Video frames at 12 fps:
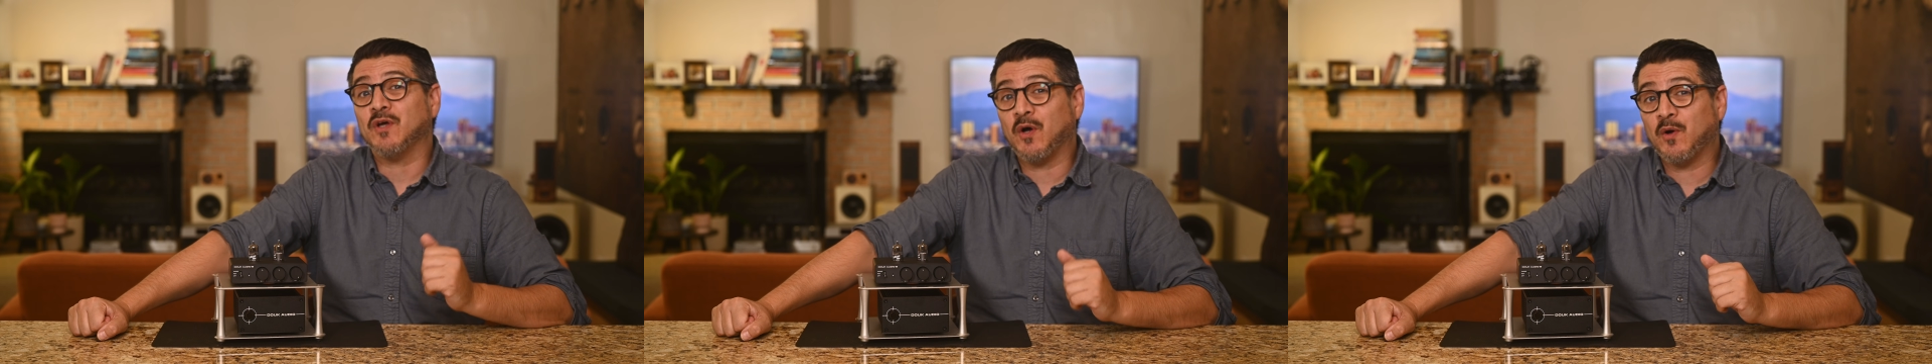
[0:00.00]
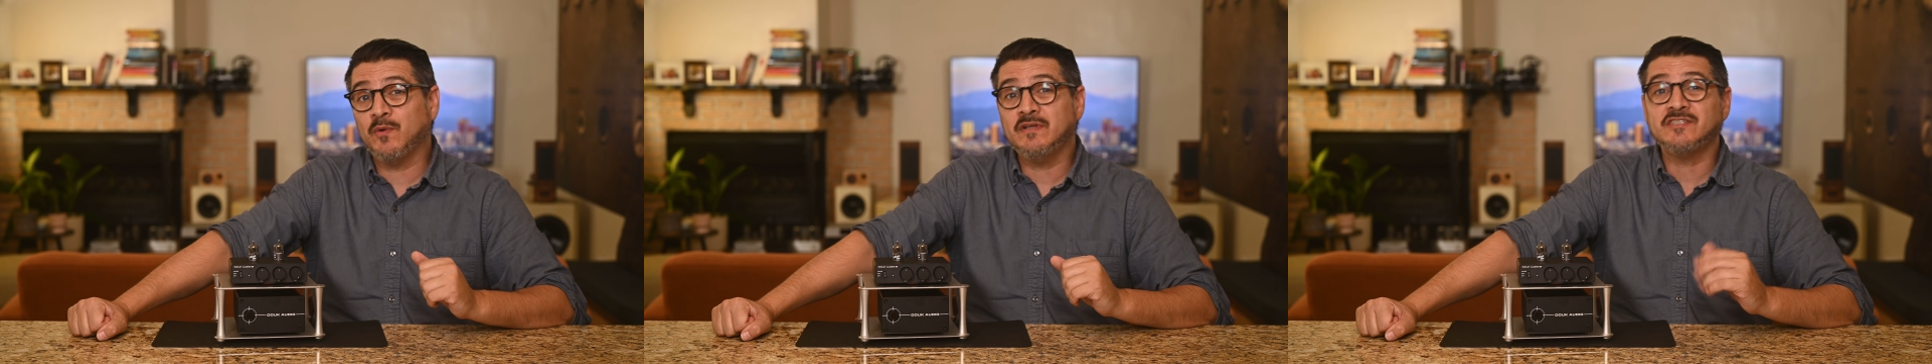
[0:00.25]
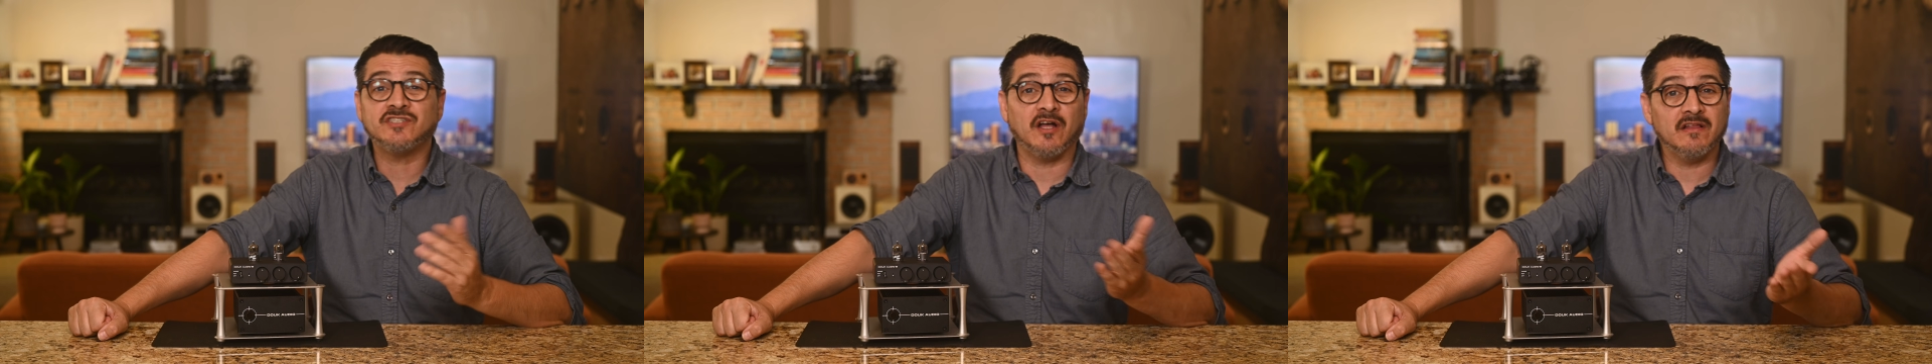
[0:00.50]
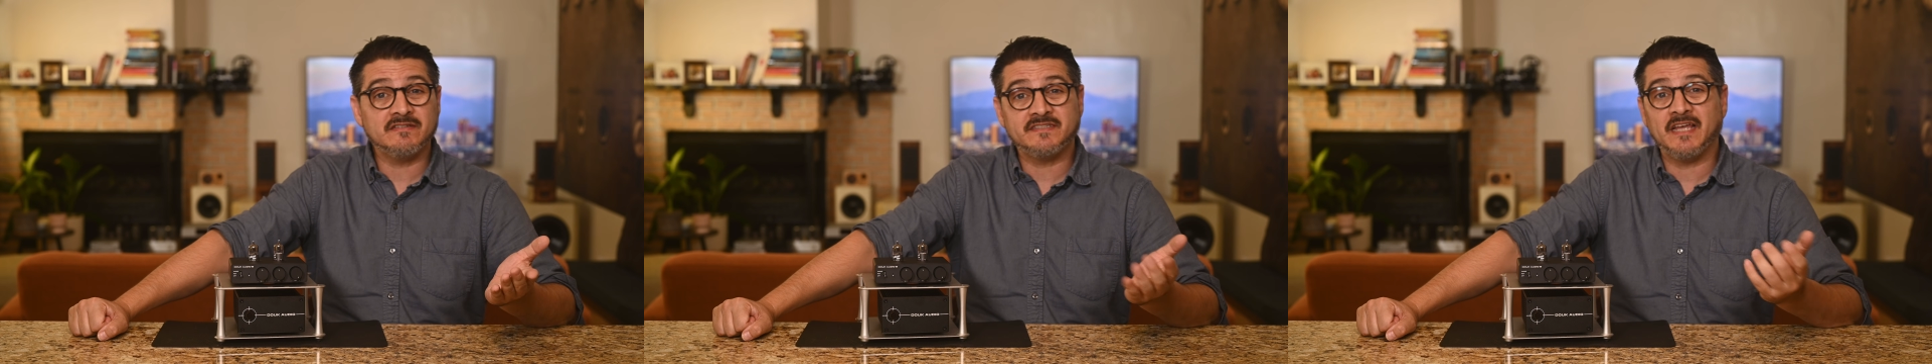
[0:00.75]
own
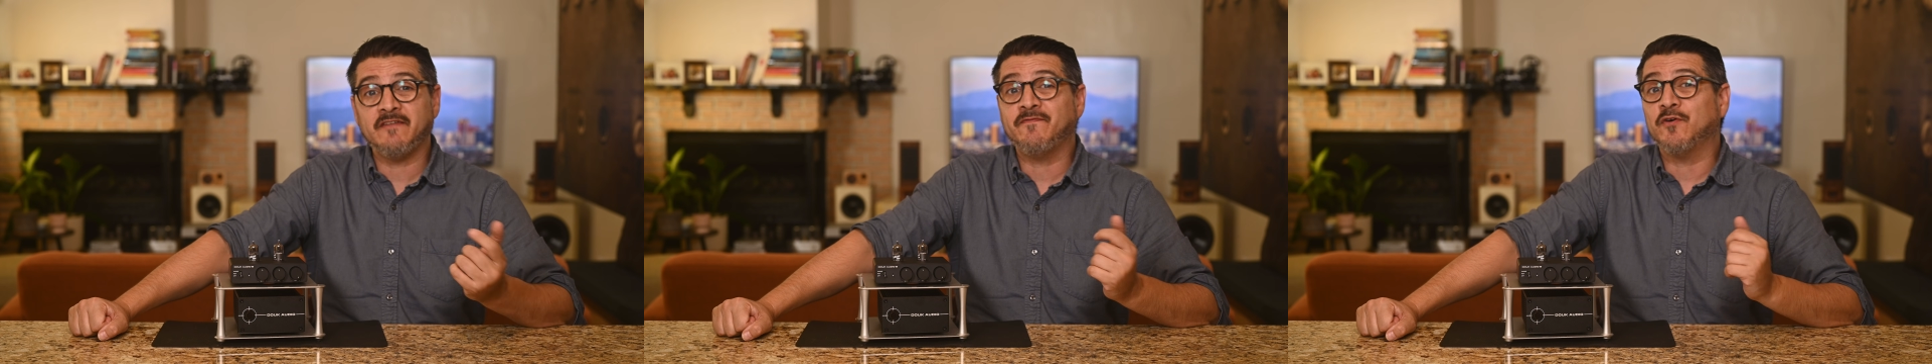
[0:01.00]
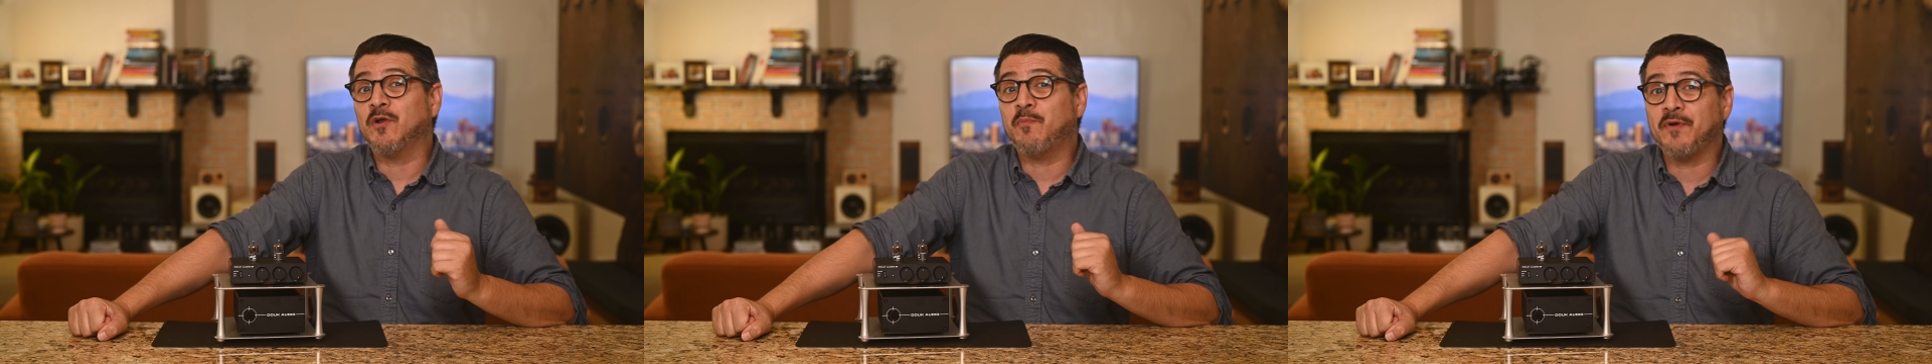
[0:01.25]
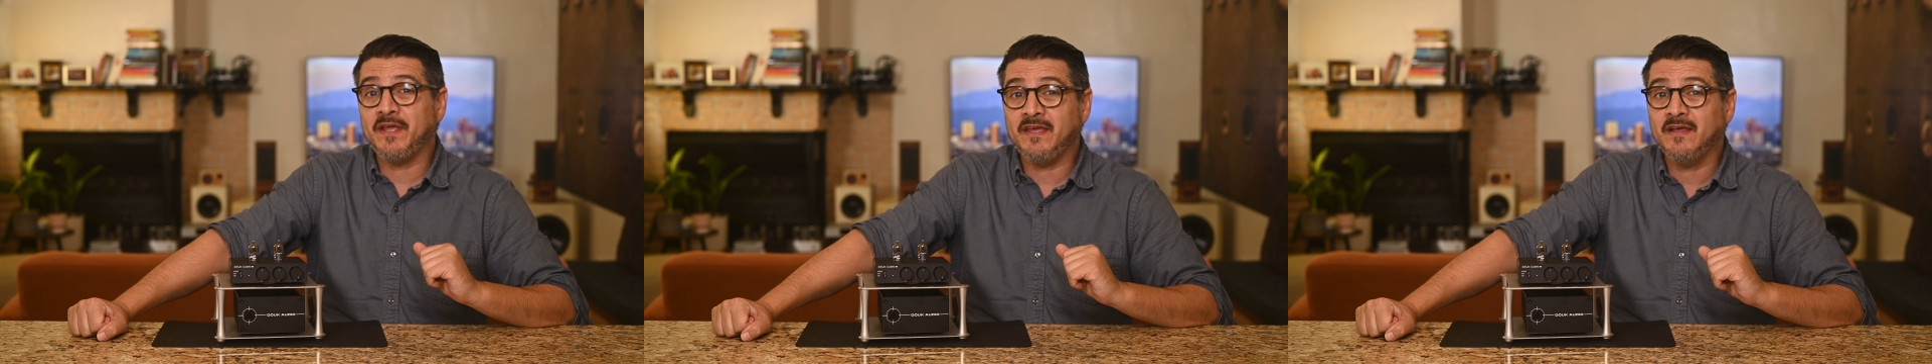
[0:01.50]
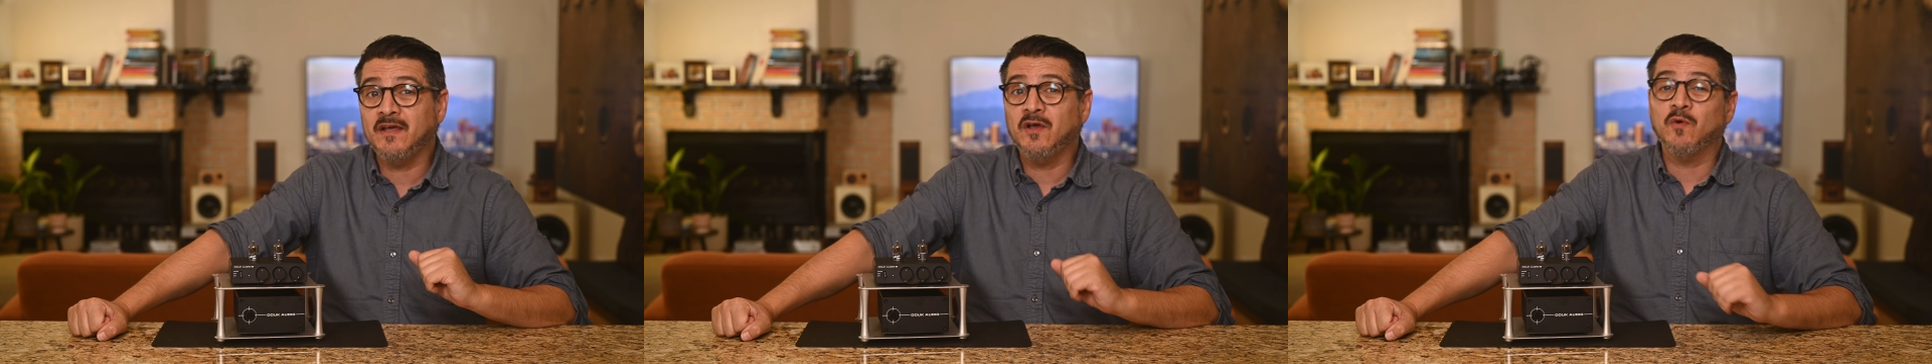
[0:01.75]
solid-state phono pre